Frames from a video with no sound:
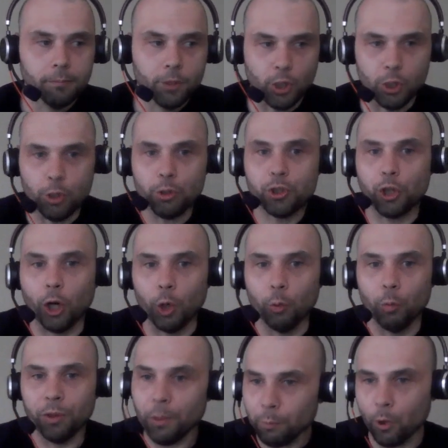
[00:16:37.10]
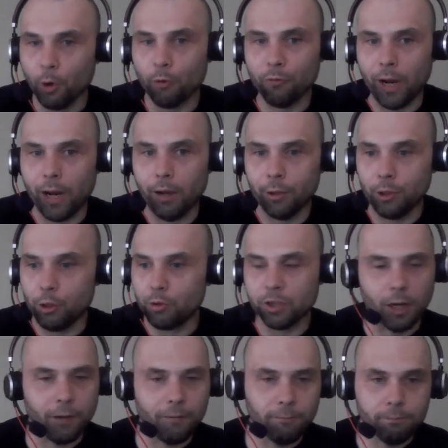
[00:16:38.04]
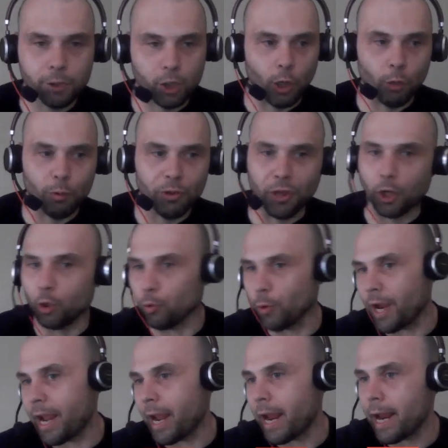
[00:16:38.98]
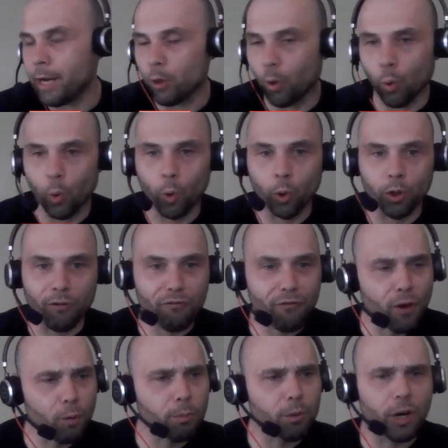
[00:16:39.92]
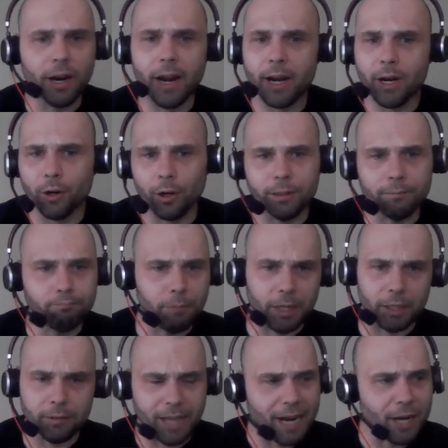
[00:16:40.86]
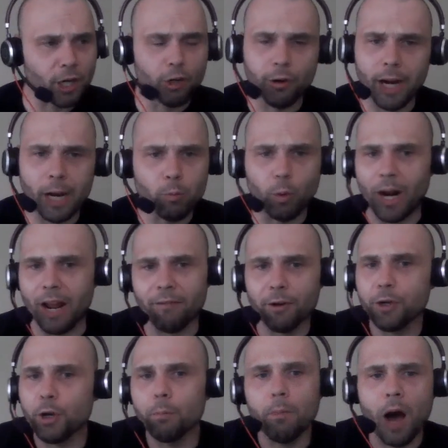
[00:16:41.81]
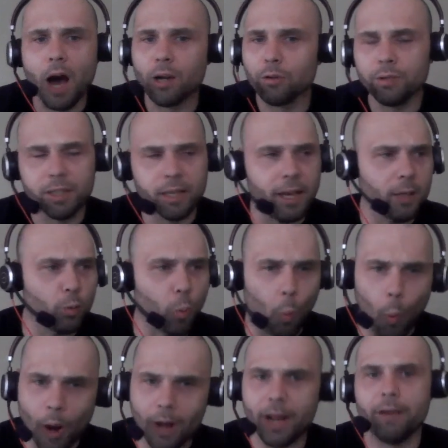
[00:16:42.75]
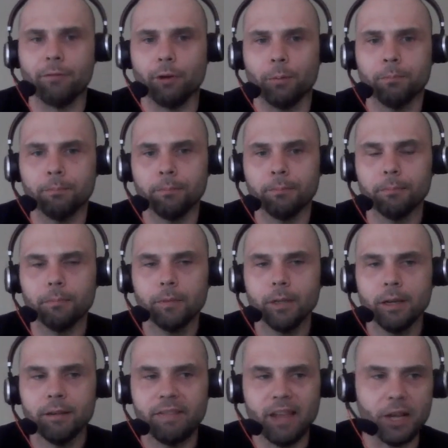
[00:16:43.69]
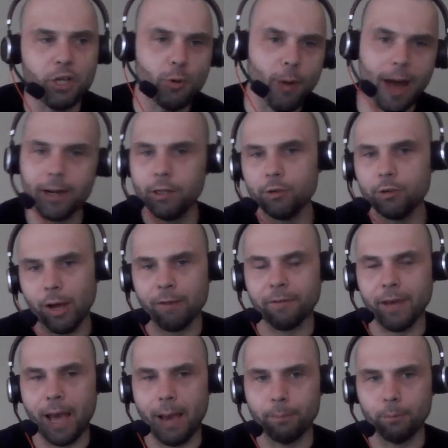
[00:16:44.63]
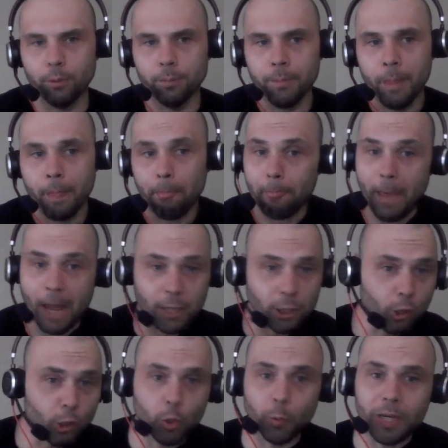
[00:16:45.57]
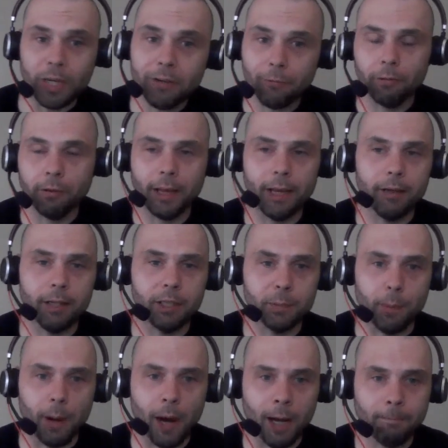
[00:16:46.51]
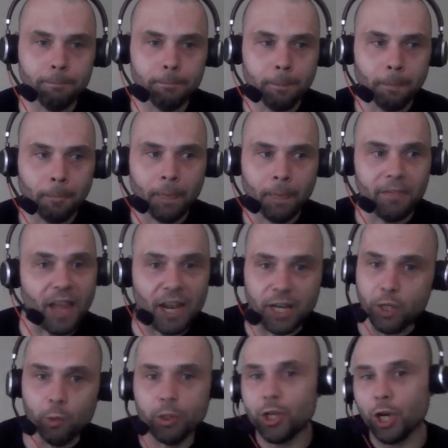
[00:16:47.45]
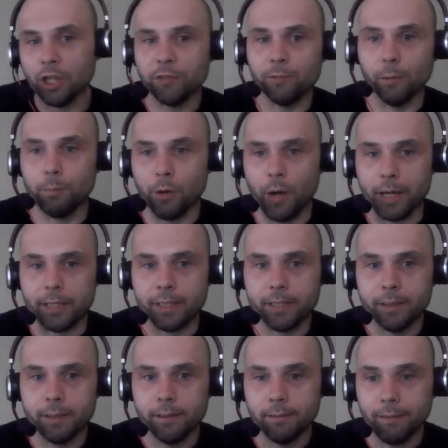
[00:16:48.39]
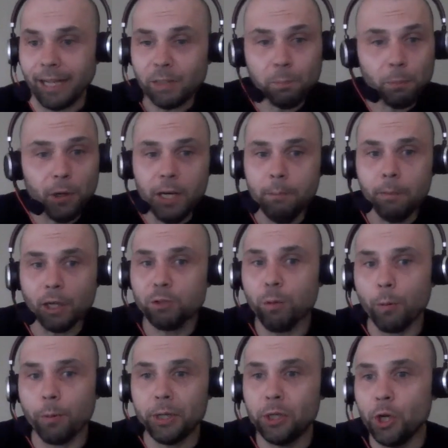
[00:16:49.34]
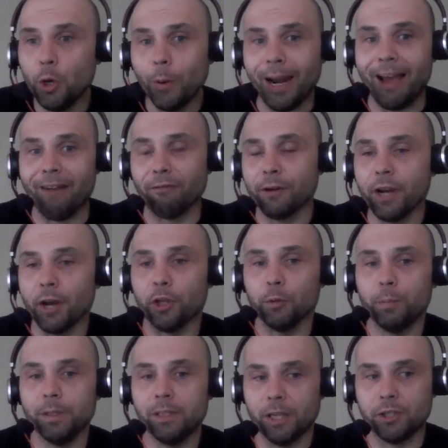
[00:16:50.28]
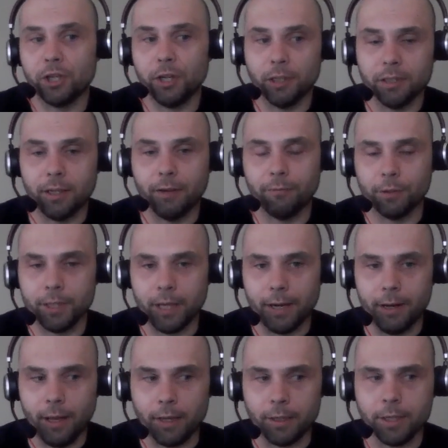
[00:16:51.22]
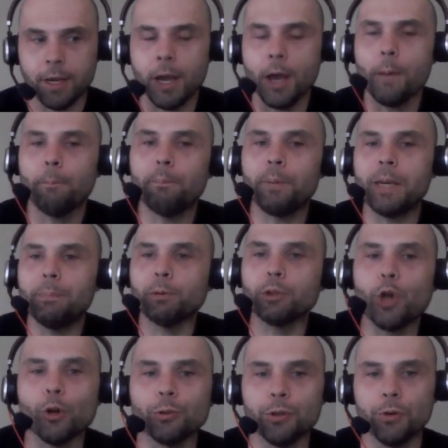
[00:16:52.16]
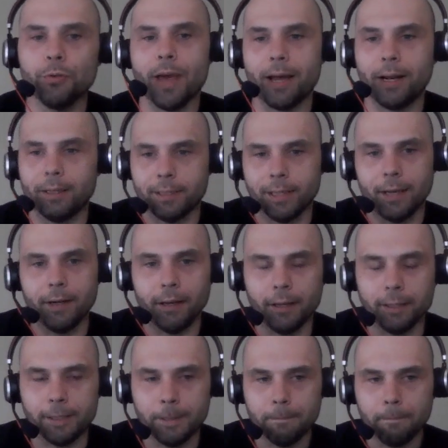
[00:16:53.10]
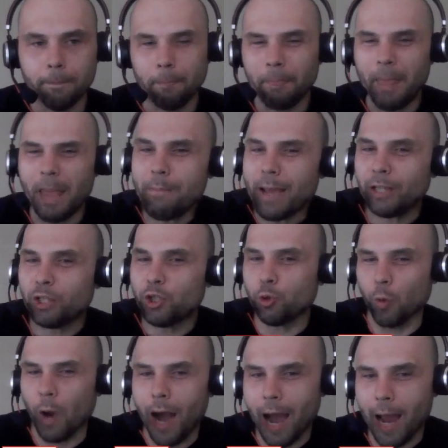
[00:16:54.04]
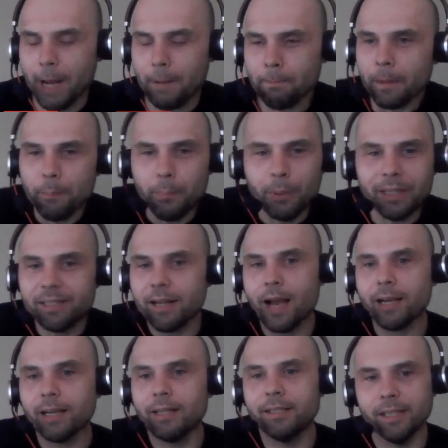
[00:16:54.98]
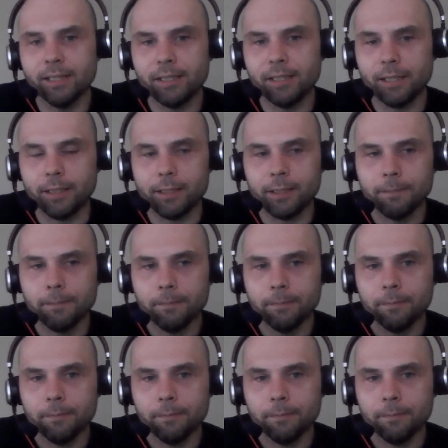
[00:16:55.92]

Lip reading: So you start with the profile, you start with a grade or a film grade or a data grade, whatever your model says, whatever. Then you add in draft capital, then you tweak for landing spot, then you adjust for price. That's pretty much what we do at every other position except for tight end. People don't do that at tight end. They may try, but it's not consistent.